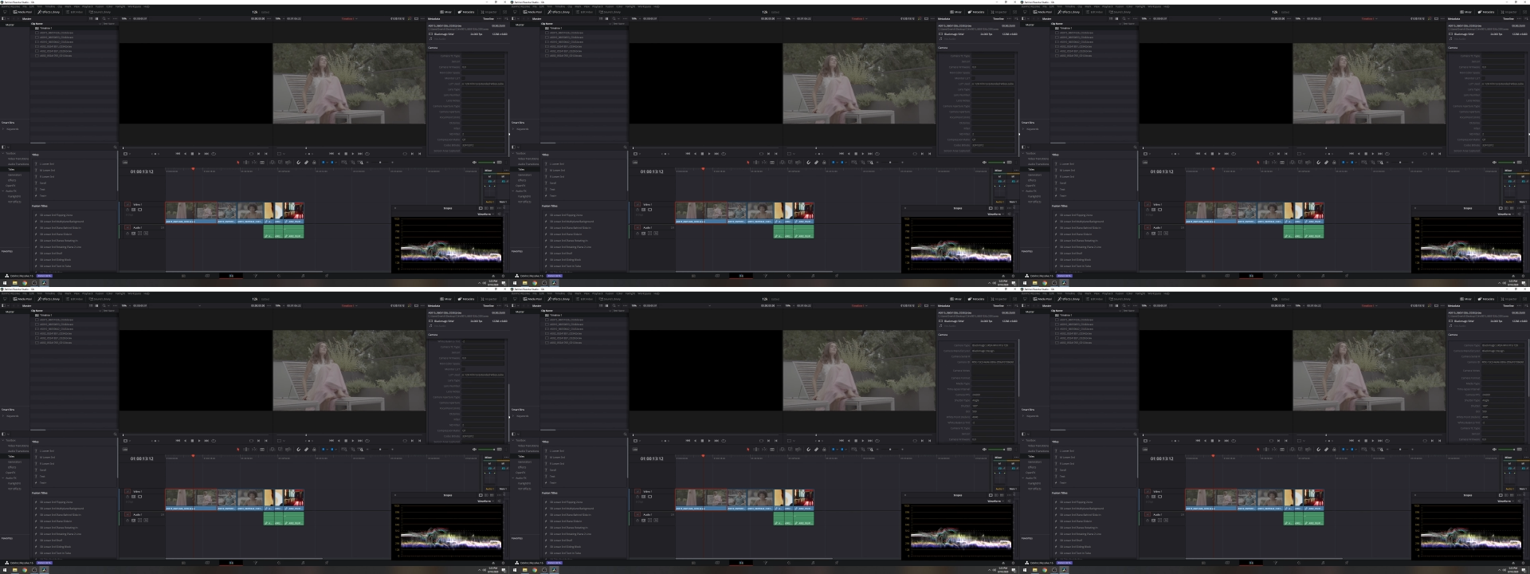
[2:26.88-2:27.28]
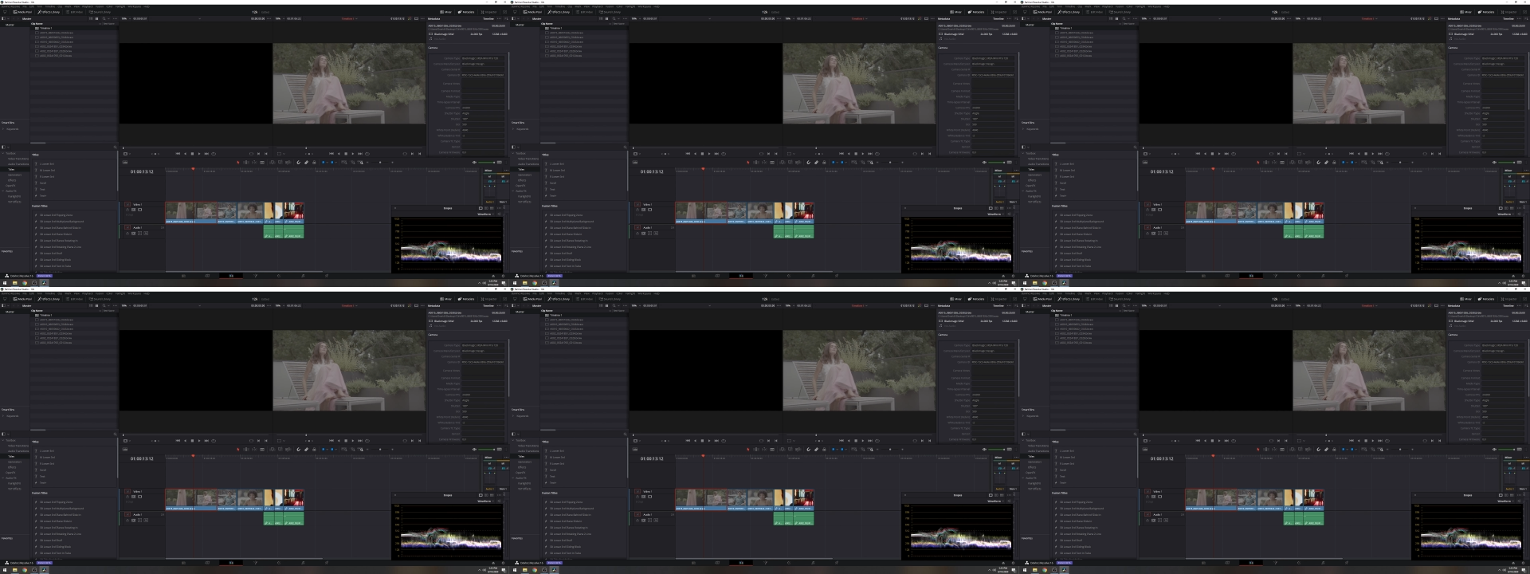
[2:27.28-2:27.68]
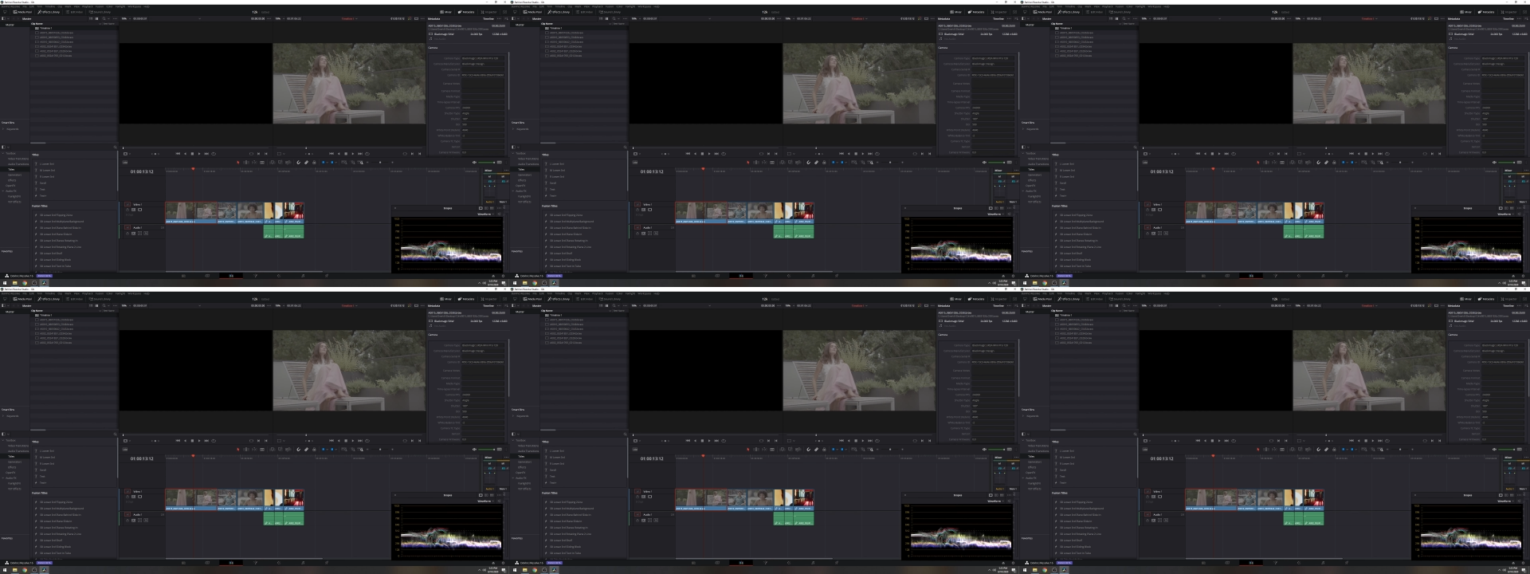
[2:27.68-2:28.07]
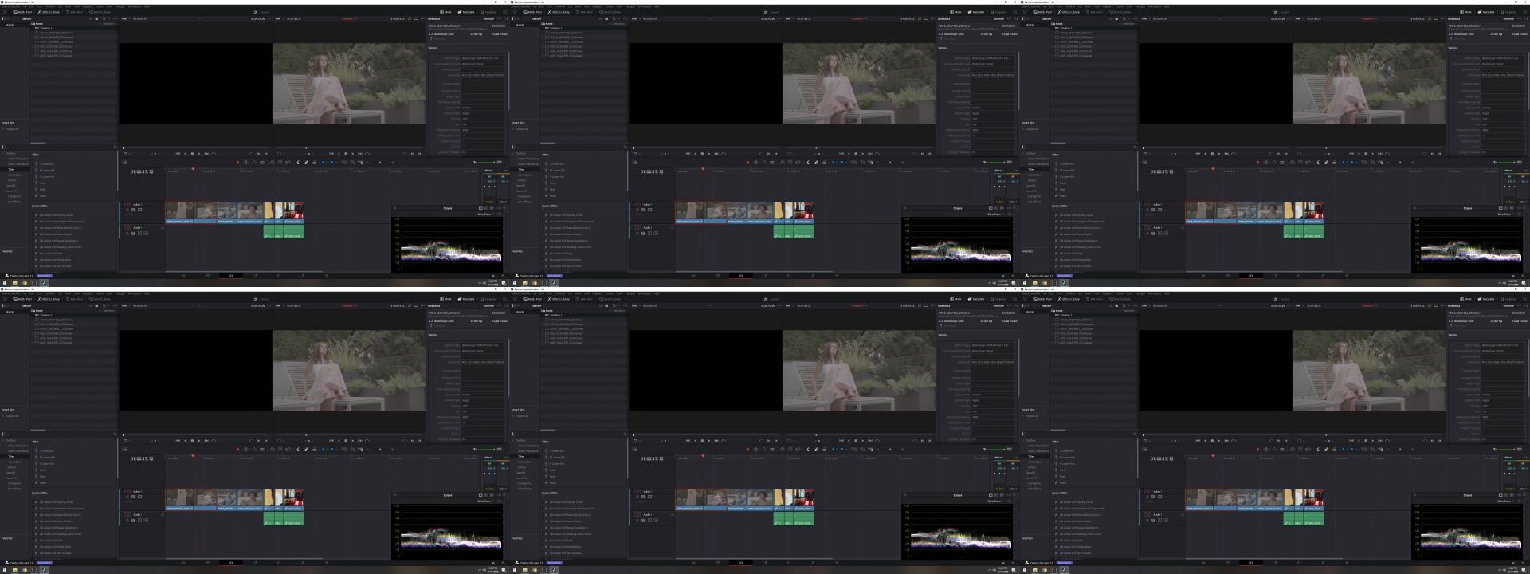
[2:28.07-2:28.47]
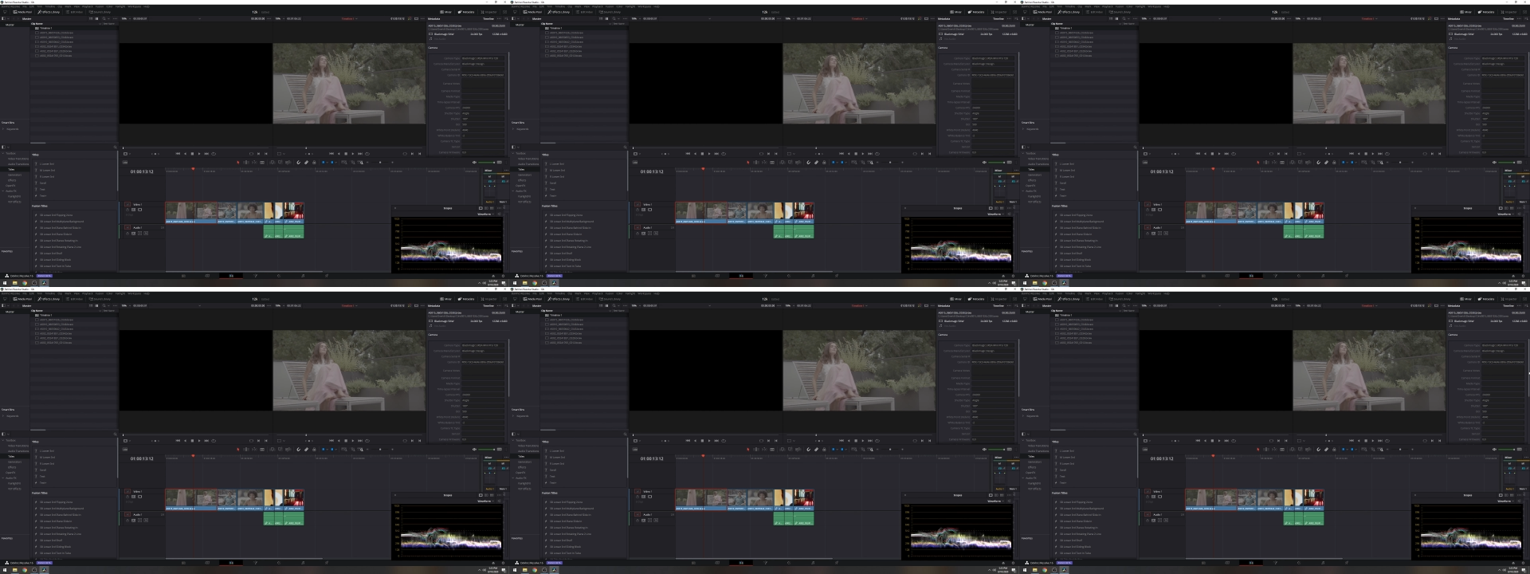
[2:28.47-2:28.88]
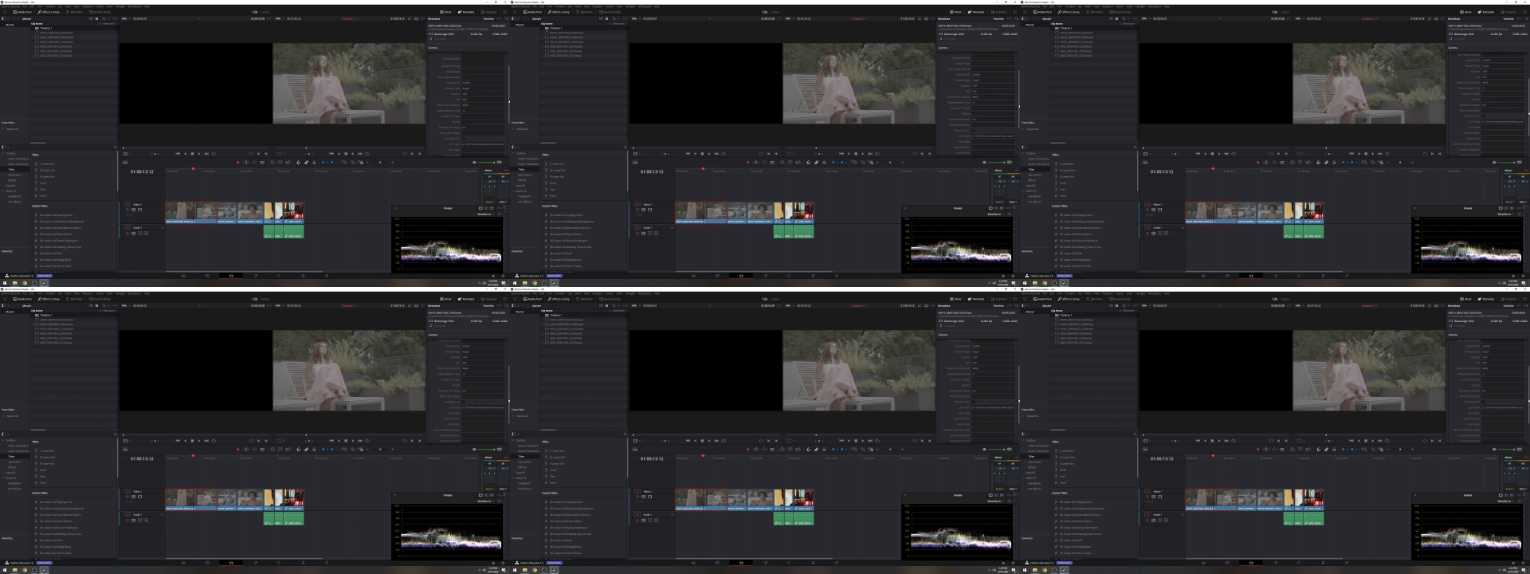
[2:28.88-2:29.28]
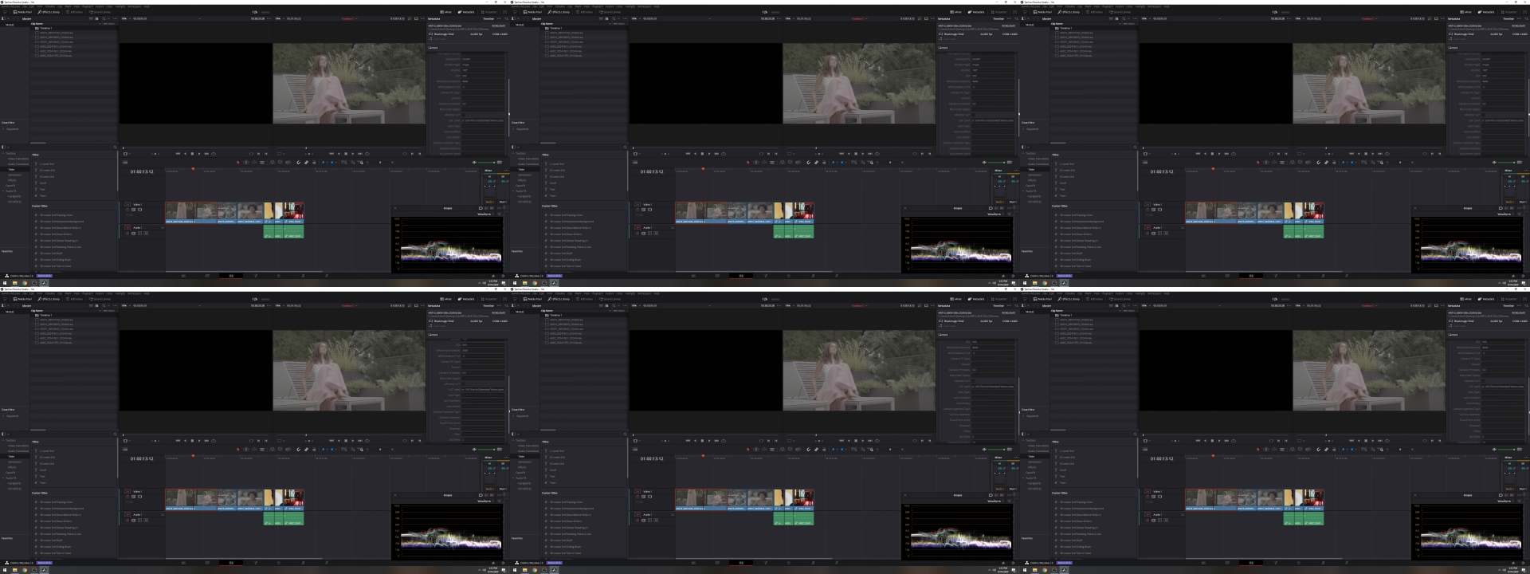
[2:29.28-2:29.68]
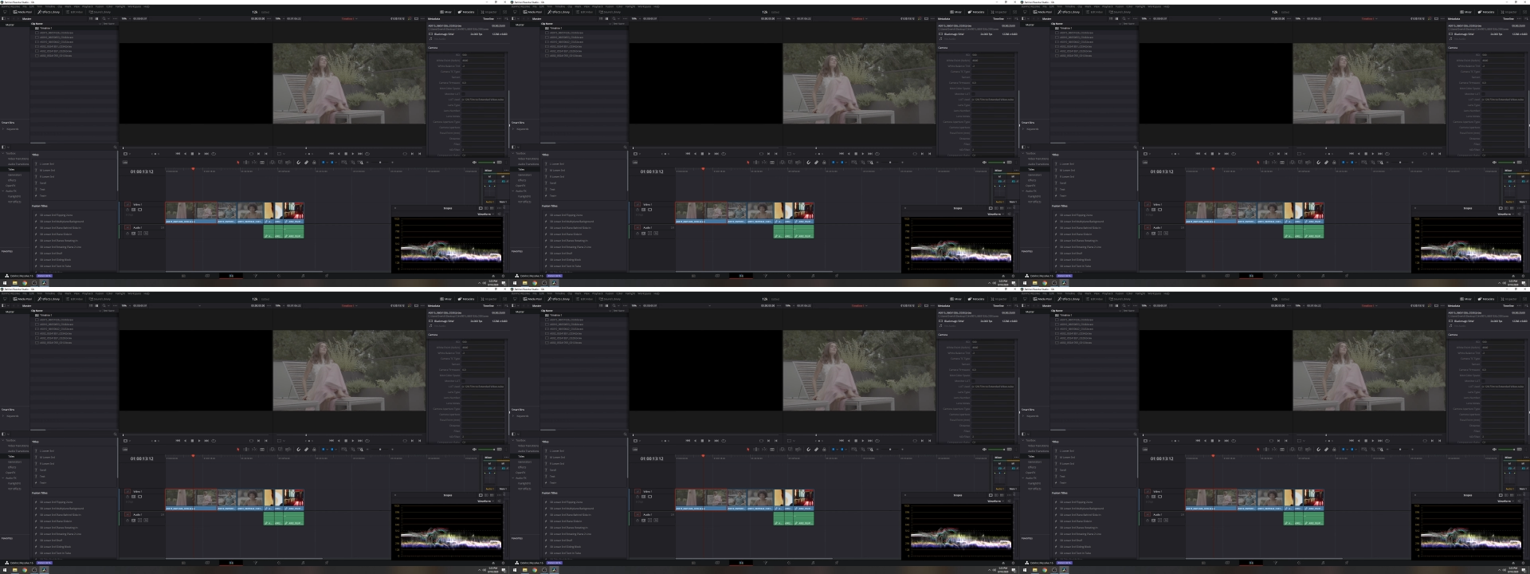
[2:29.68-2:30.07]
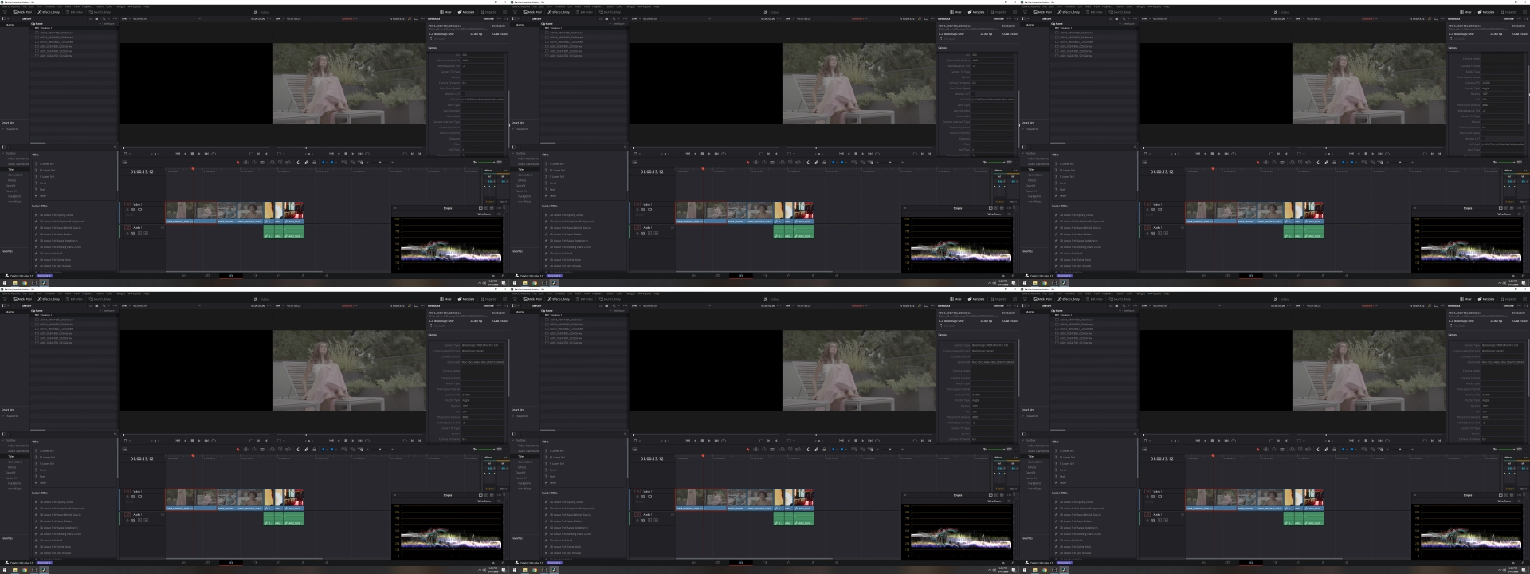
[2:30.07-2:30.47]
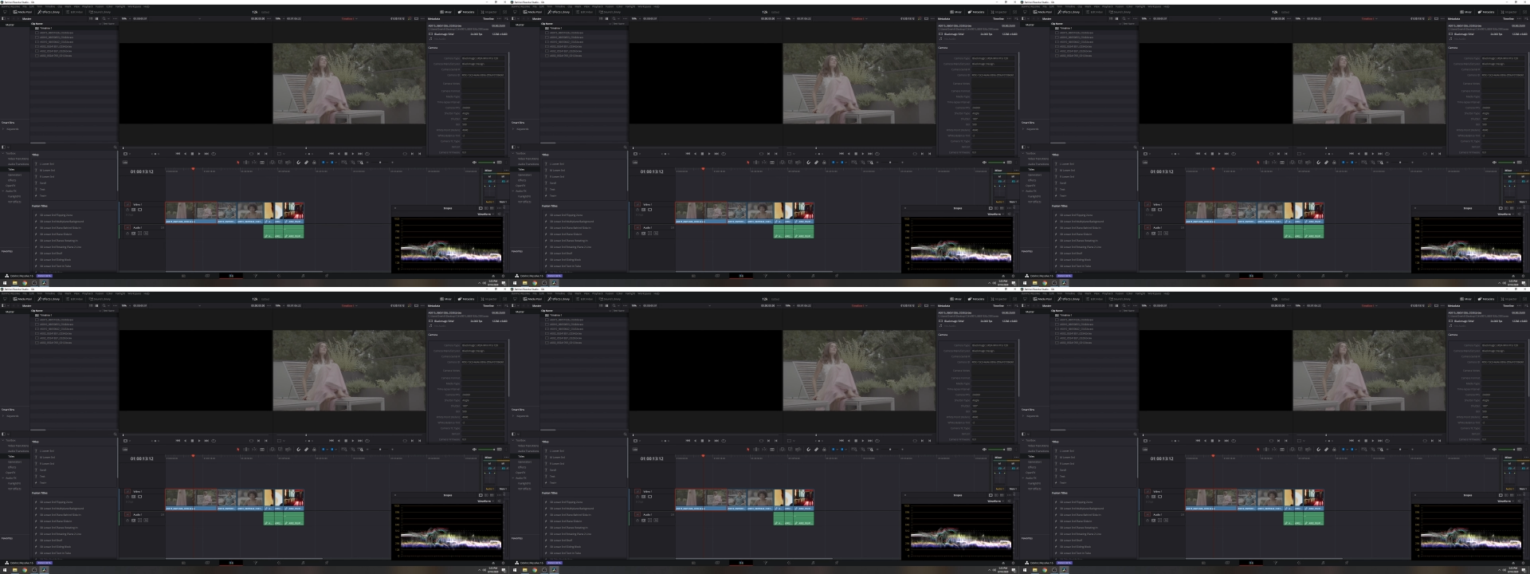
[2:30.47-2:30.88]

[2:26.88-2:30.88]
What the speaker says: Nobody's mouth can be seen.